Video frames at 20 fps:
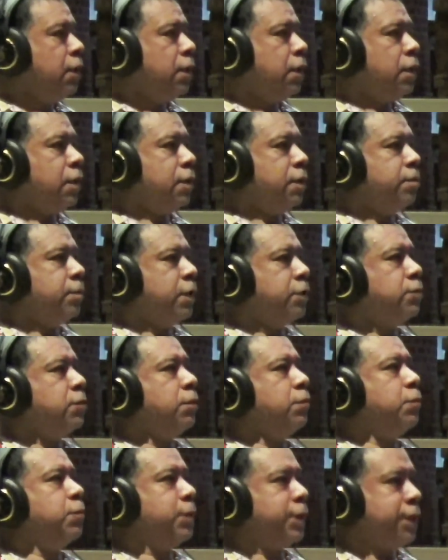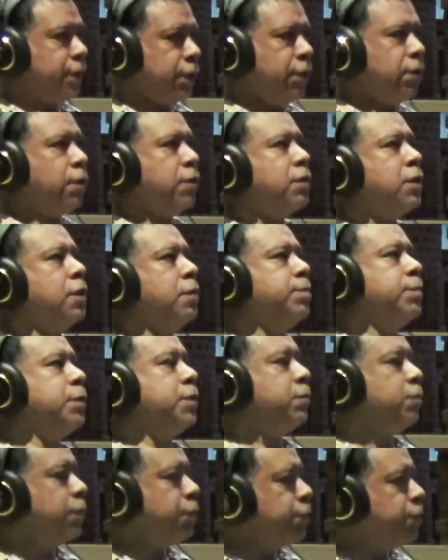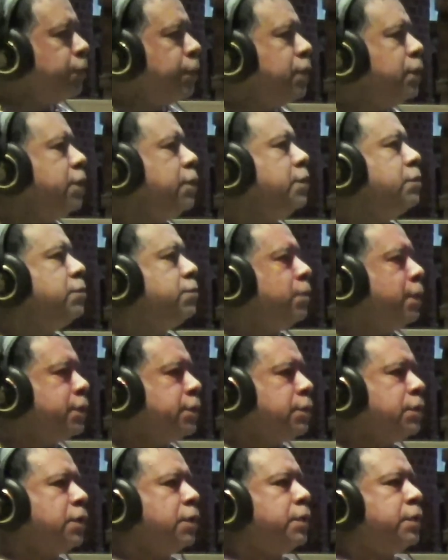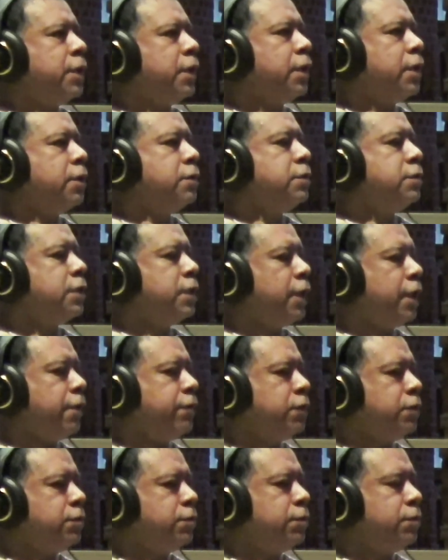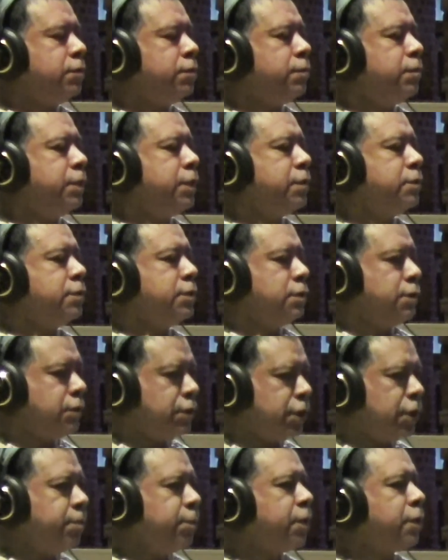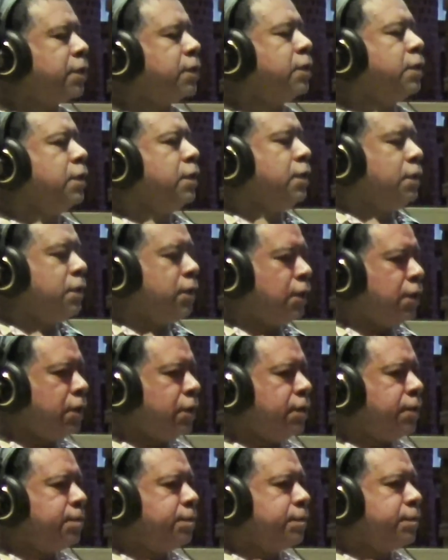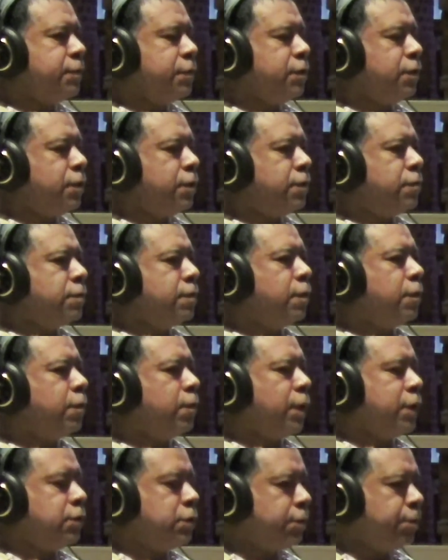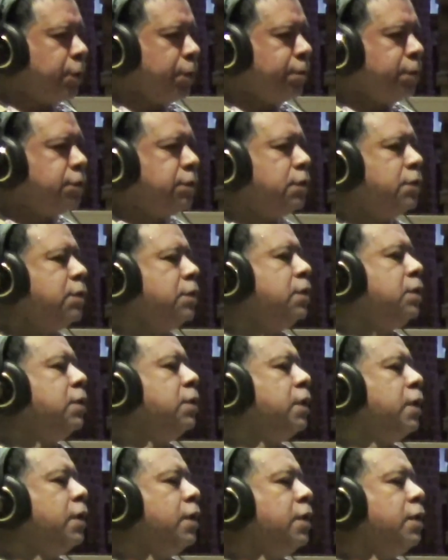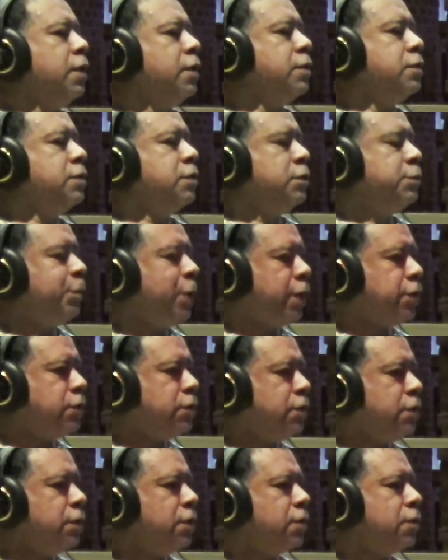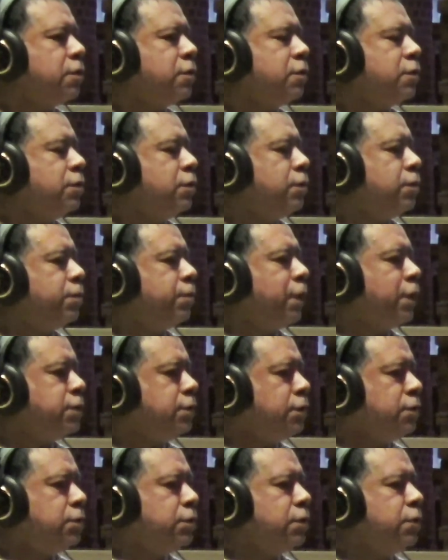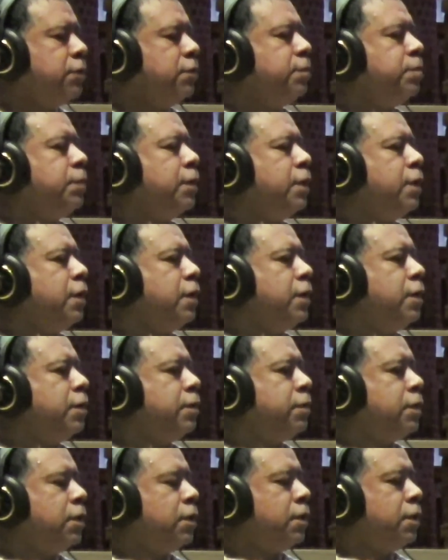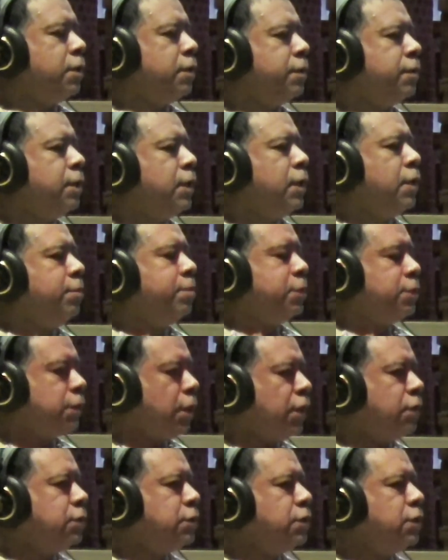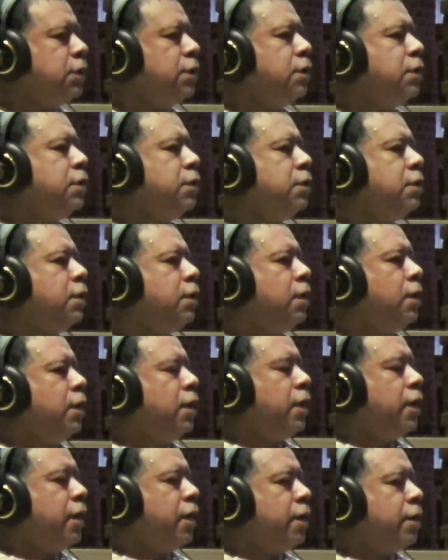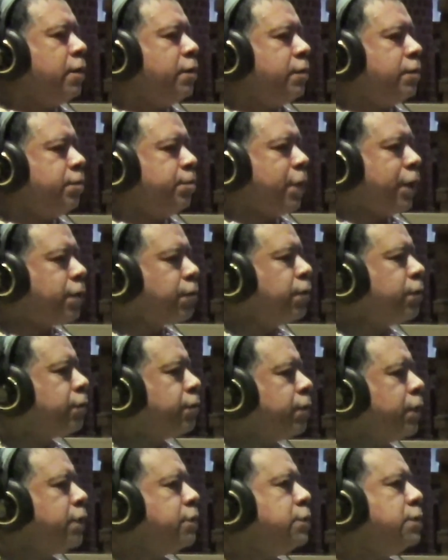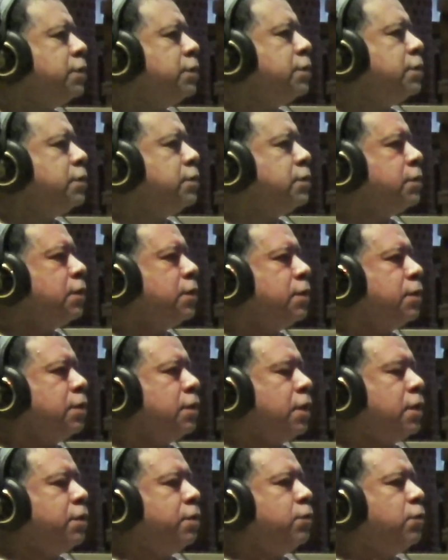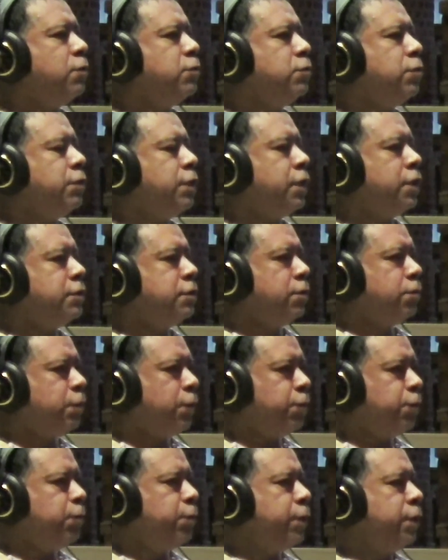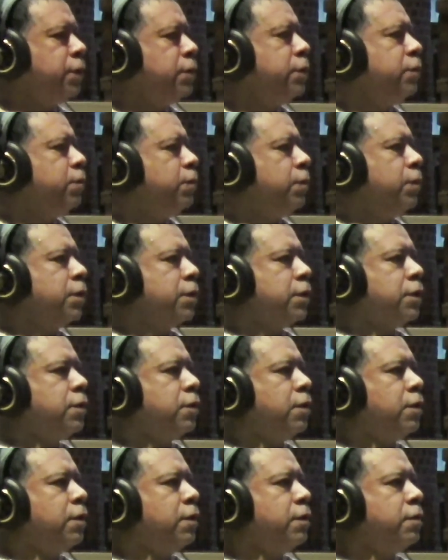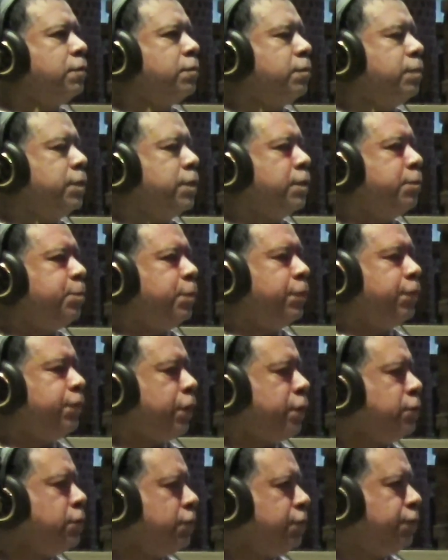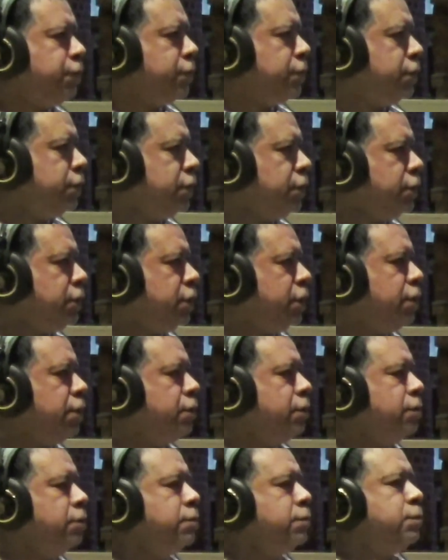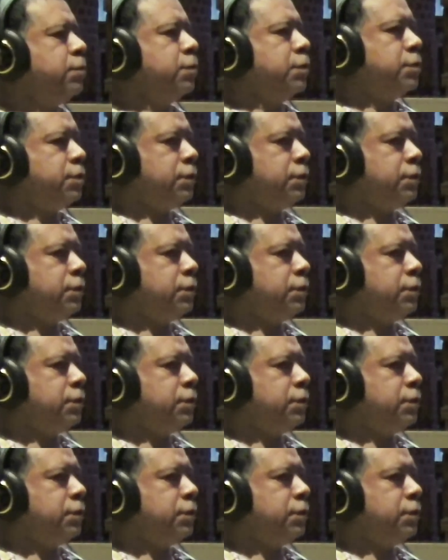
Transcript: And so within our company, we're really addressing things that have to do with systemic, white supremacy, and dismantling, racism and misogyny and microaggressions. And those are things that we're really working on with professional facilitators.